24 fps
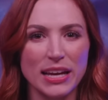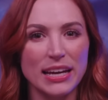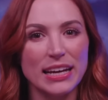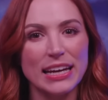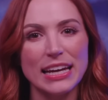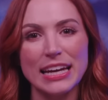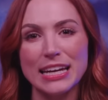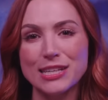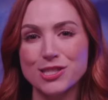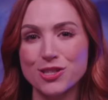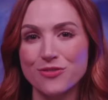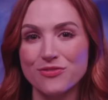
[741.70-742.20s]

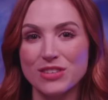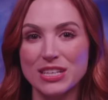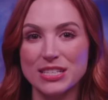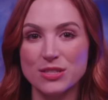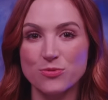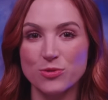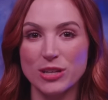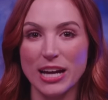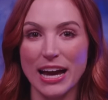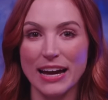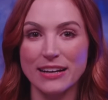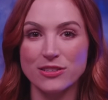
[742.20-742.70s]
Each of these
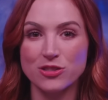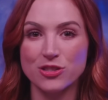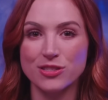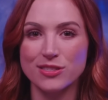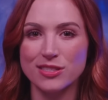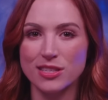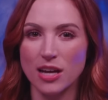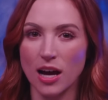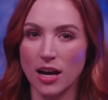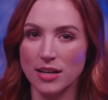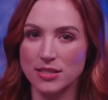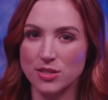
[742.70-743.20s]
reactions
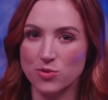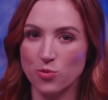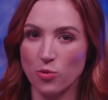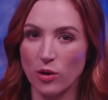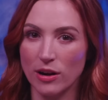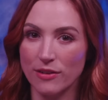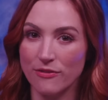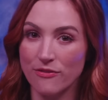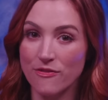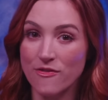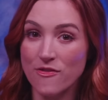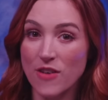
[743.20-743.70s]
costs
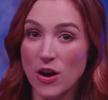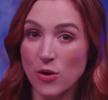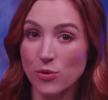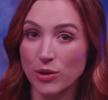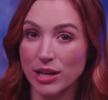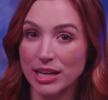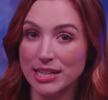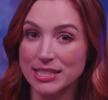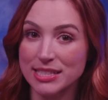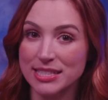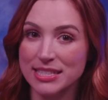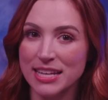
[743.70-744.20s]
1
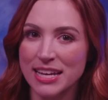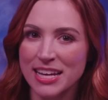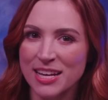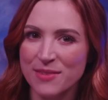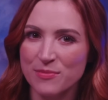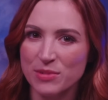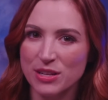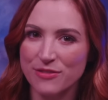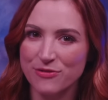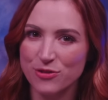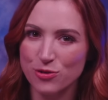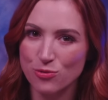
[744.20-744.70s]
focus,
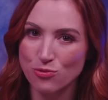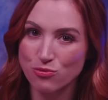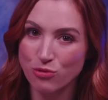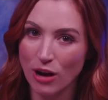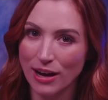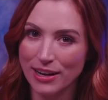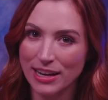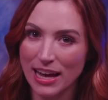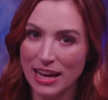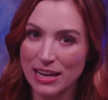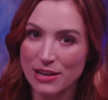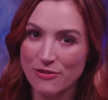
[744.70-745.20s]
but if you
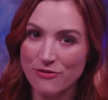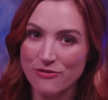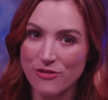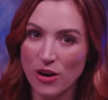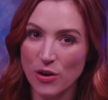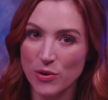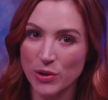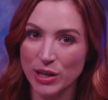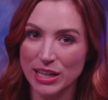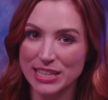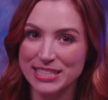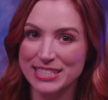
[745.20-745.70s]
run out of
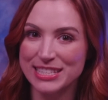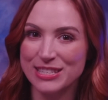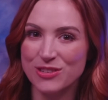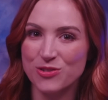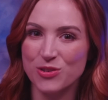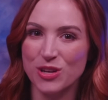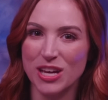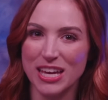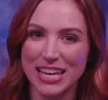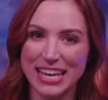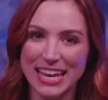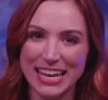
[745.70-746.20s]
focus, you
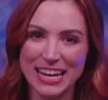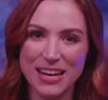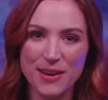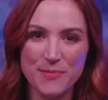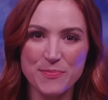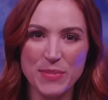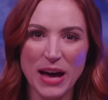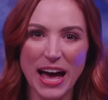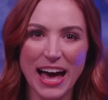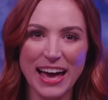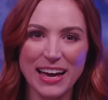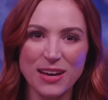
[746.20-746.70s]
can get it
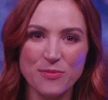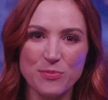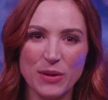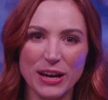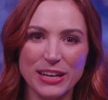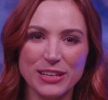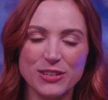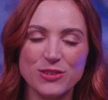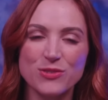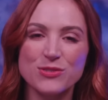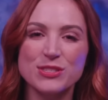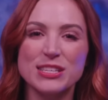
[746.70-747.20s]
back by
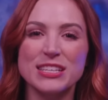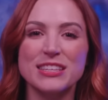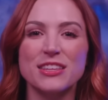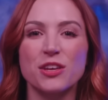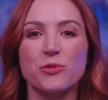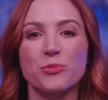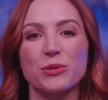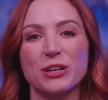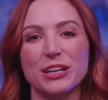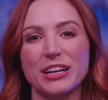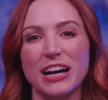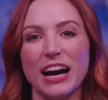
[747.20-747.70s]
using the
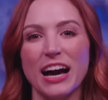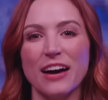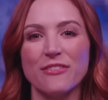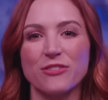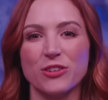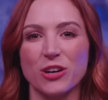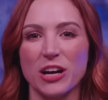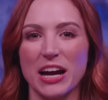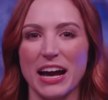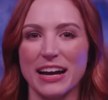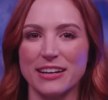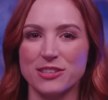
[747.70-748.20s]

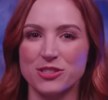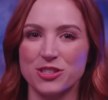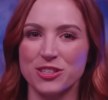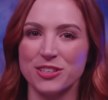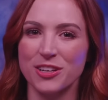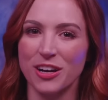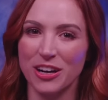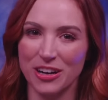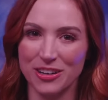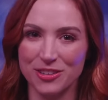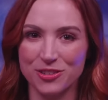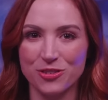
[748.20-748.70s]
recover action
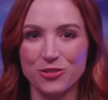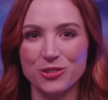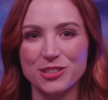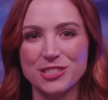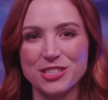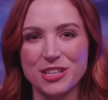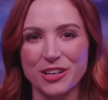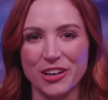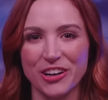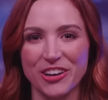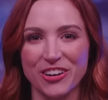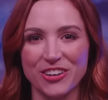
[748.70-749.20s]
on your
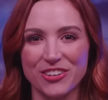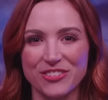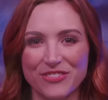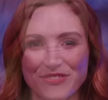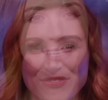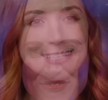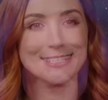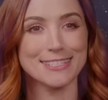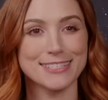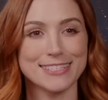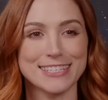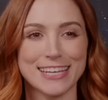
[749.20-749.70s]
turn.
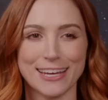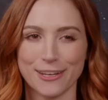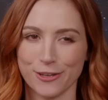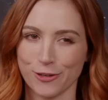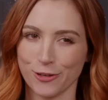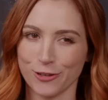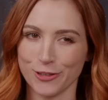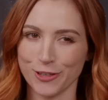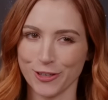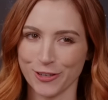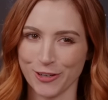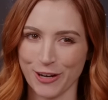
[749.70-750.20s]

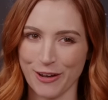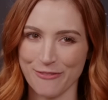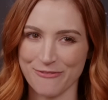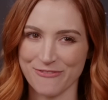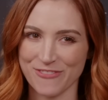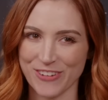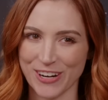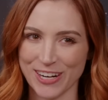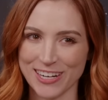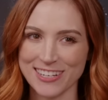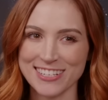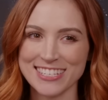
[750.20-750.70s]
Daniel, you're up
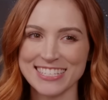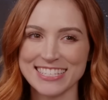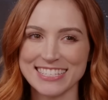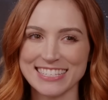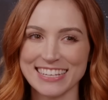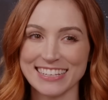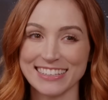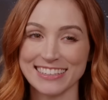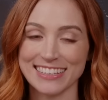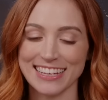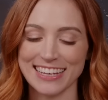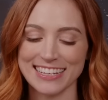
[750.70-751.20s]
first.
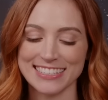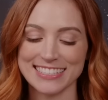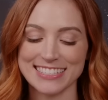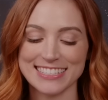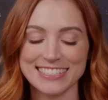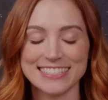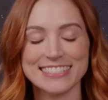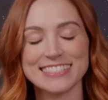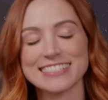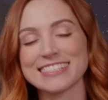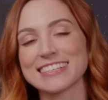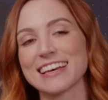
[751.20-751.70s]

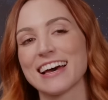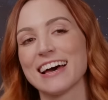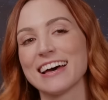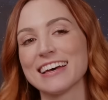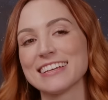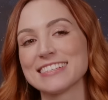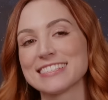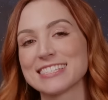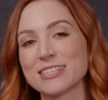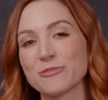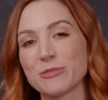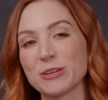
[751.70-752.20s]
Let's
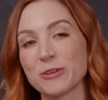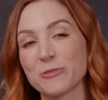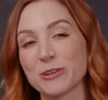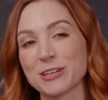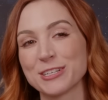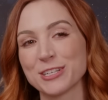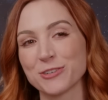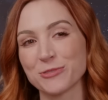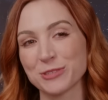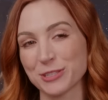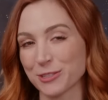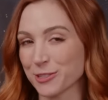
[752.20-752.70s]
see what you want to
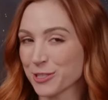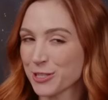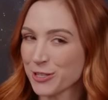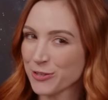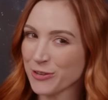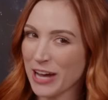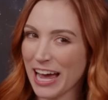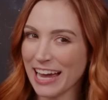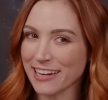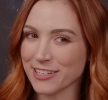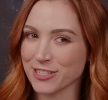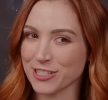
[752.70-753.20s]
do with your 2
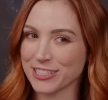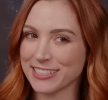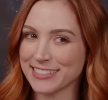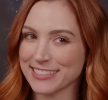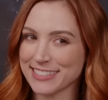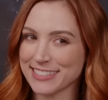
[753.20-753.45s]
actions.